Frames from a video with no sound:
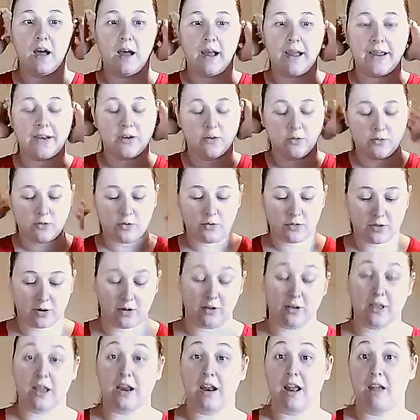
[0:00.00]
I don't know that
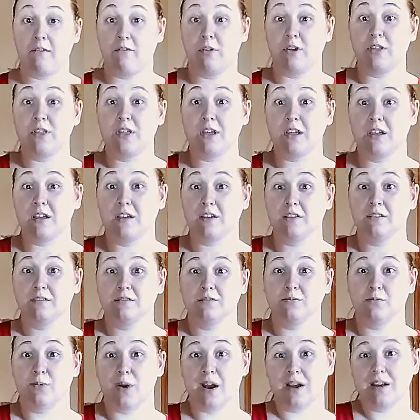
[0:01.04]
I'll get everything
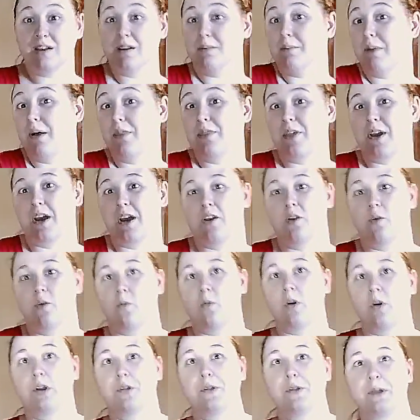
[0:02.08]
read in a month, and I don't
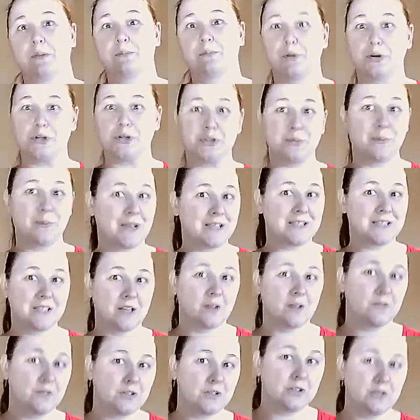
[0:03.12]
want to like push
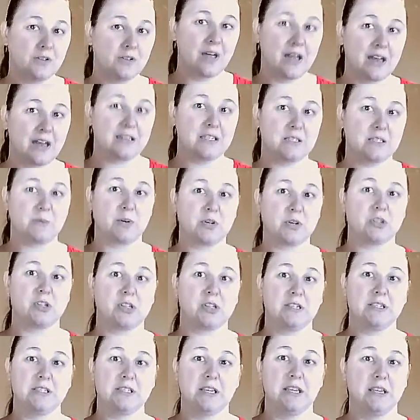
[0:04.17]
myself to do that,
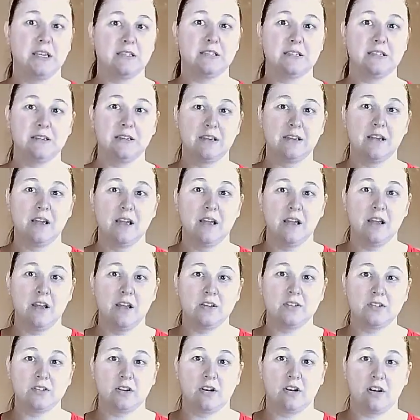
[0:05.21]
especially since,
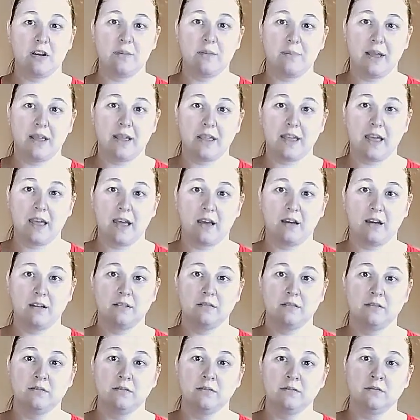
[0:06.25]
sorry, my cat
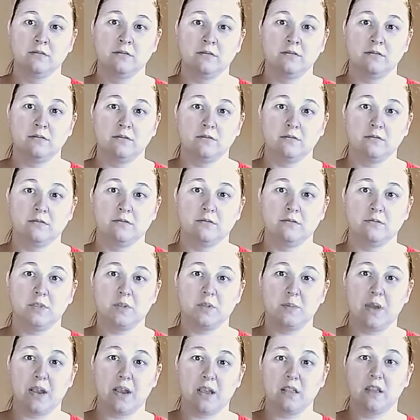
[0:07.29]

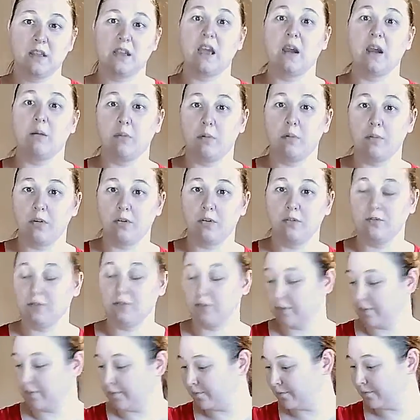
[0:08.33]
is making the camera
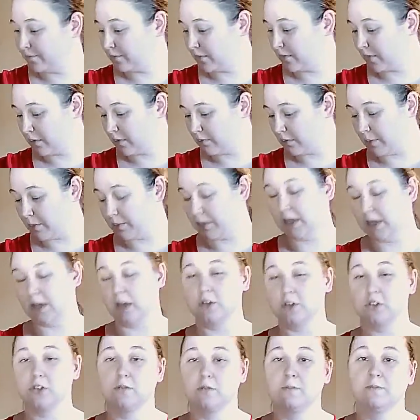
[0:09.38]
move. Good
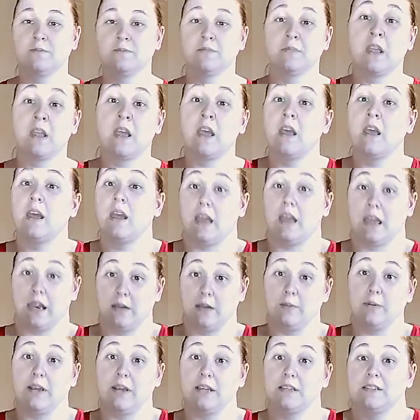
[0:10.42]
bitch.
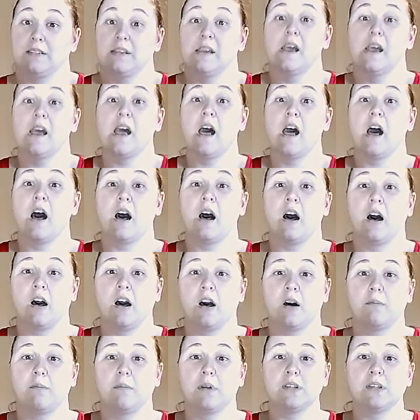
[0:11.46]
Anyways,
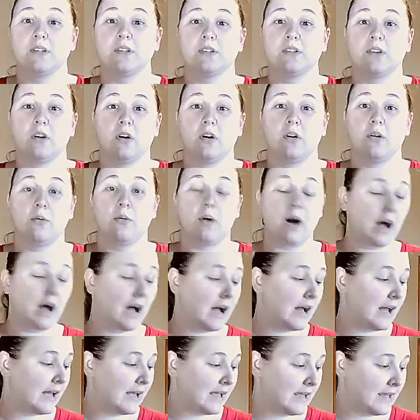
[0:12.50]
um, so
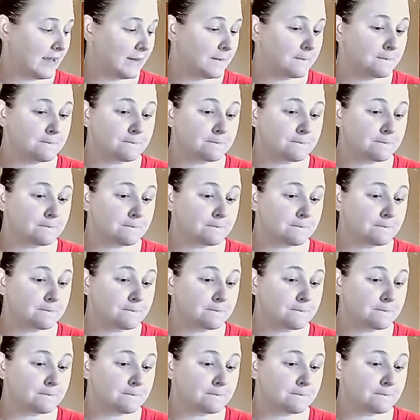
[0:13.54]
I